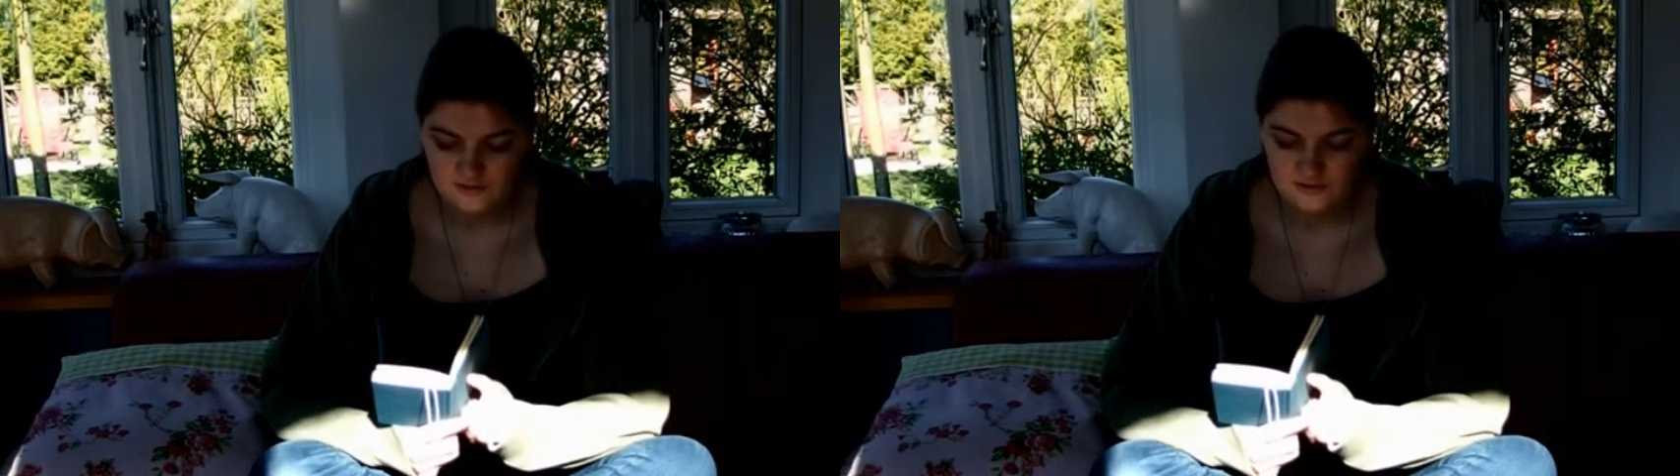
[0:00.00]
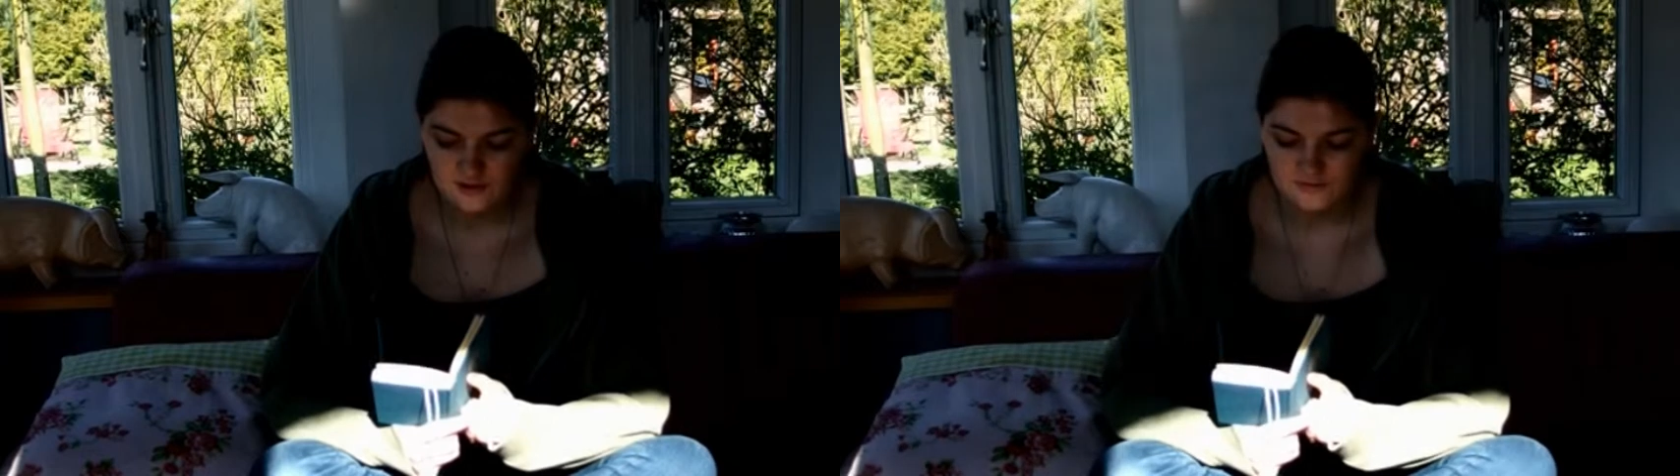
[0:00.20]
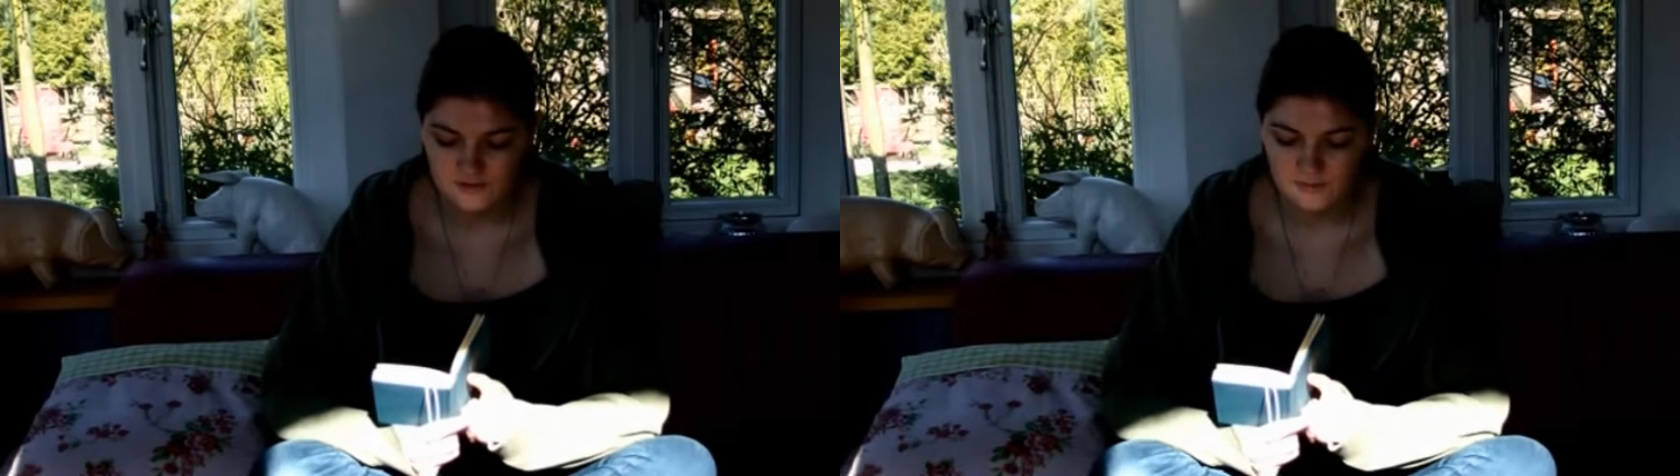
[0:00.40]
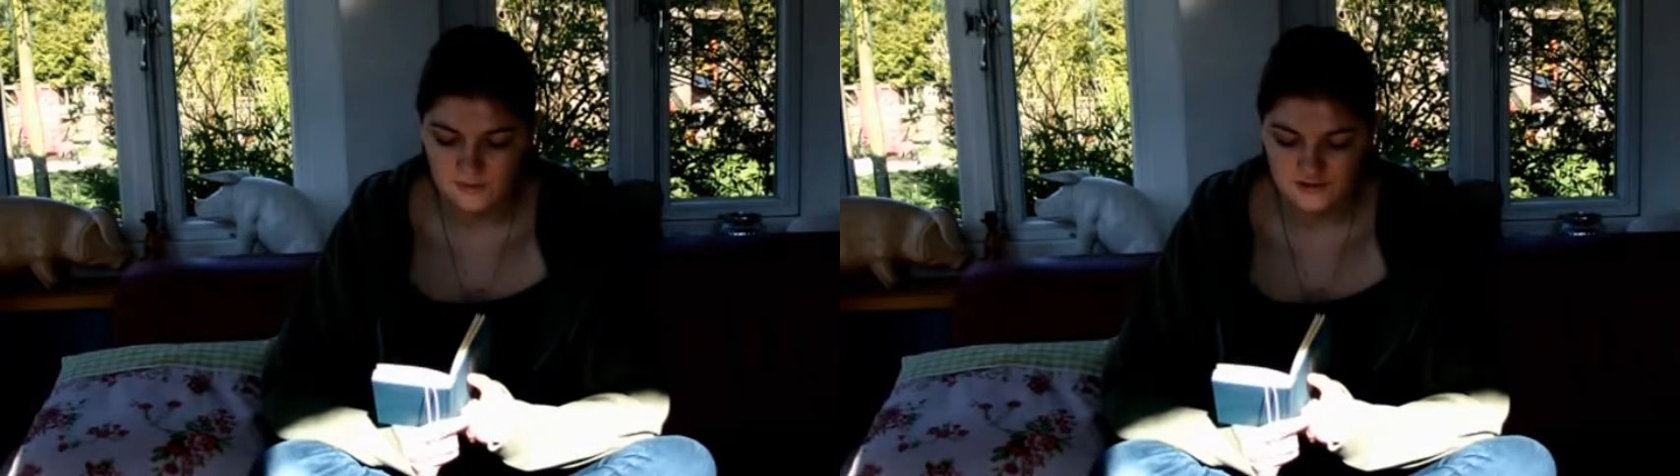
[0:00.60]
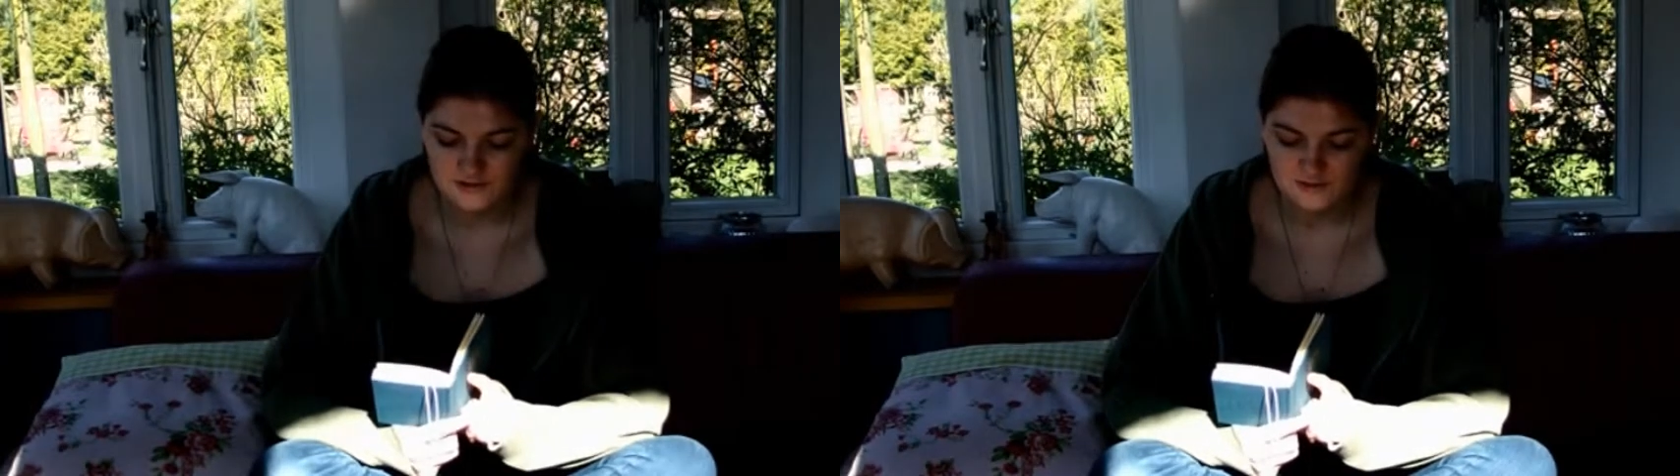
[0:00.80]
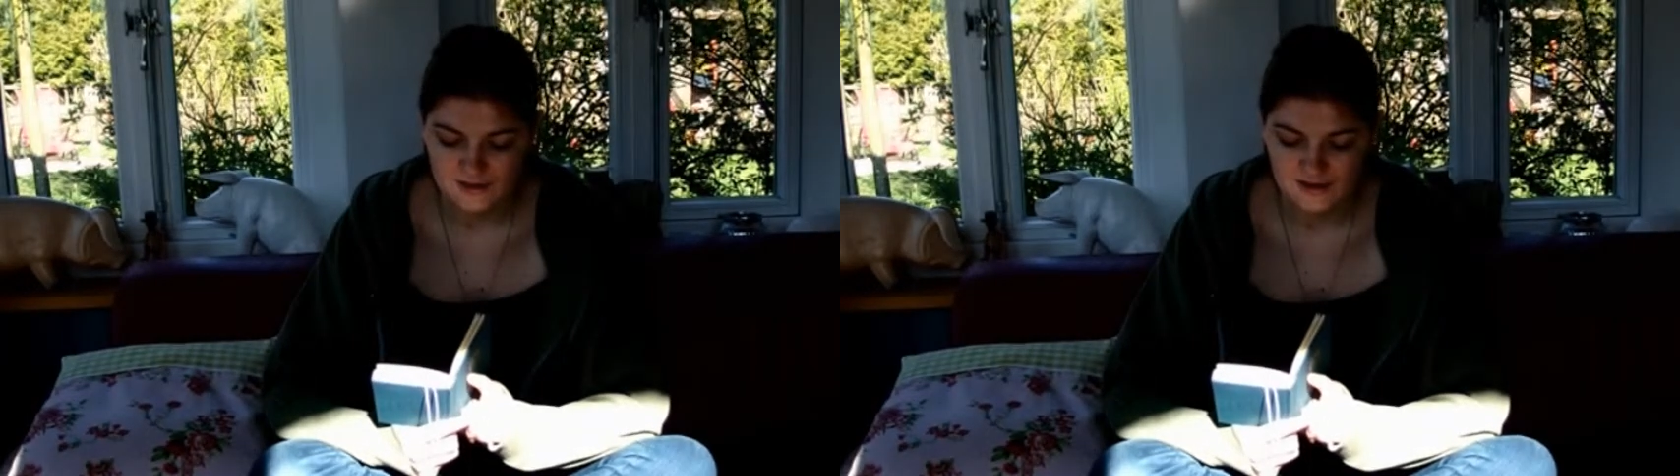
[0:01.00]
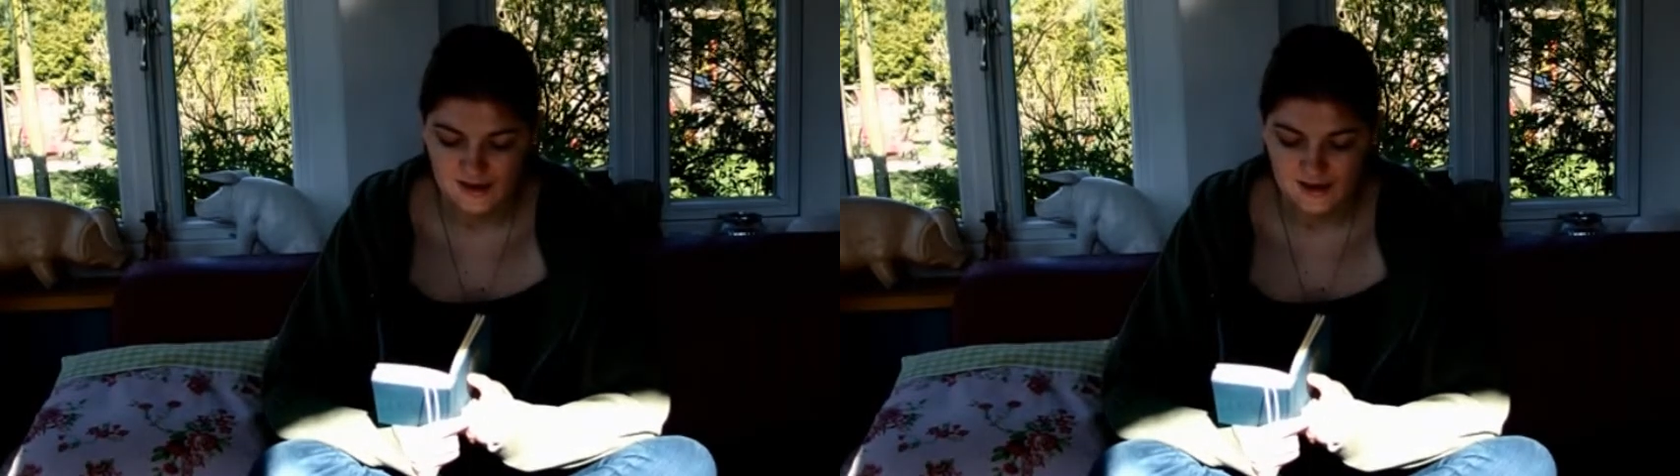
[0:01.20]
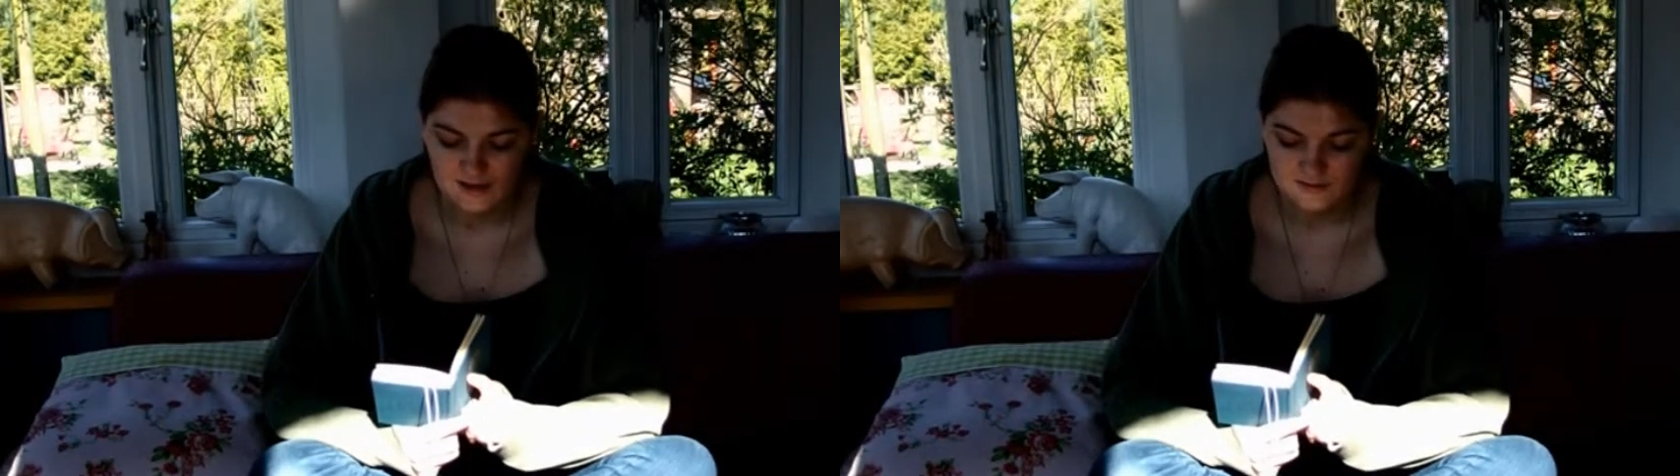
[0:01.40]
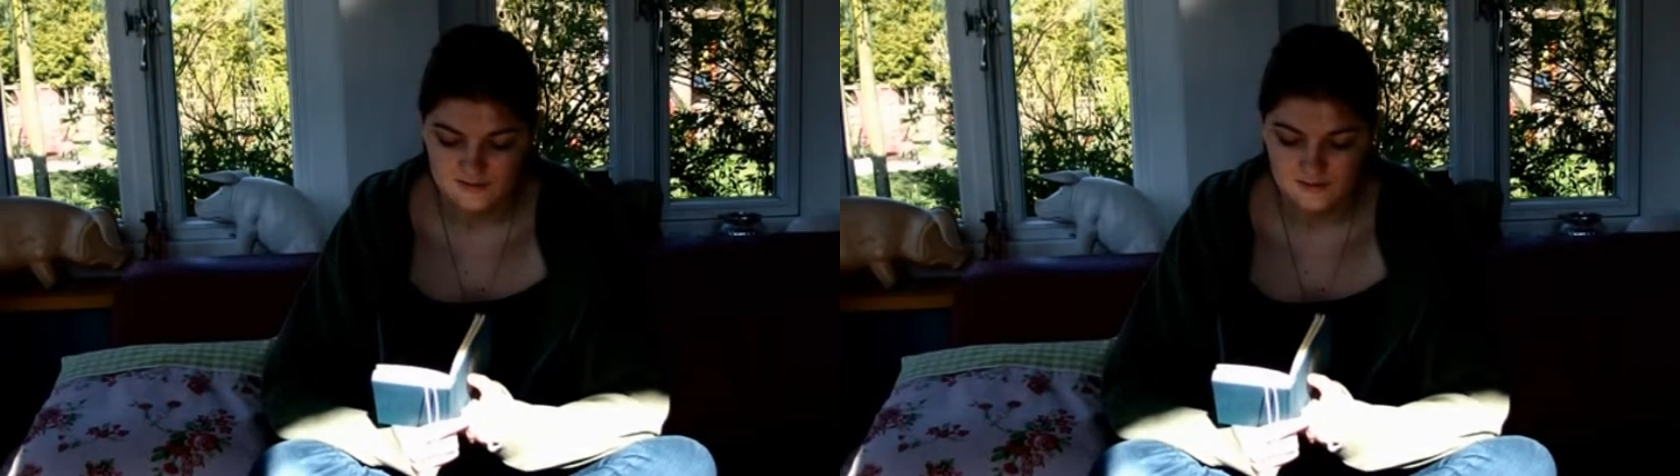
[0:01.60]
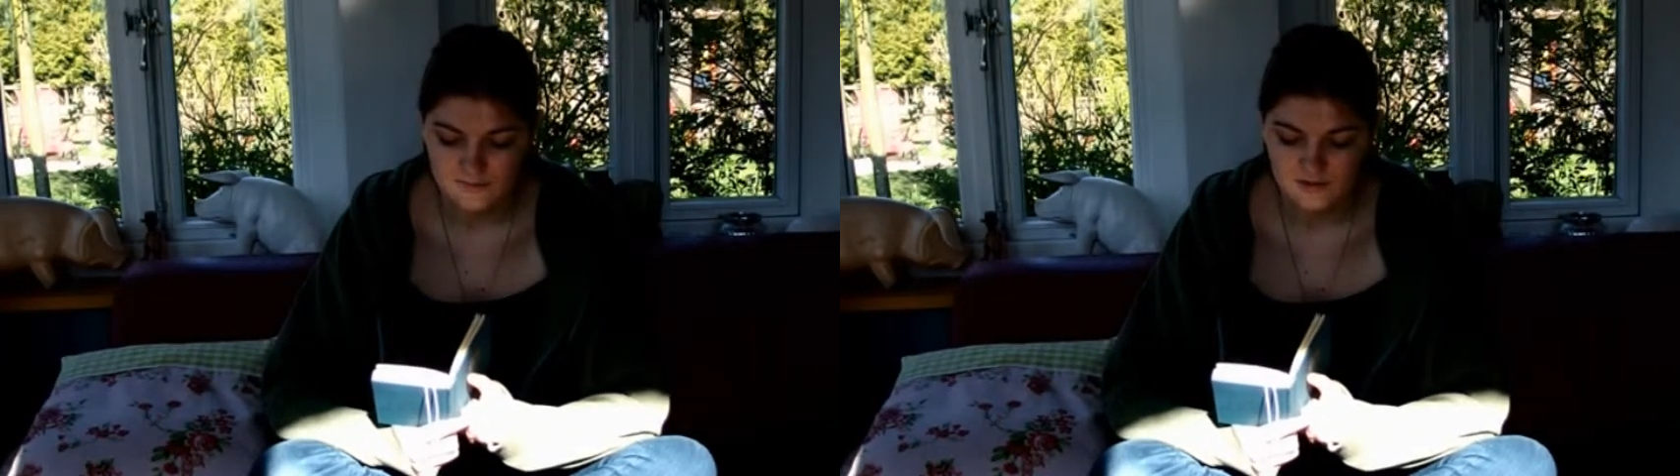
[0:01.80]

soft spot to my act.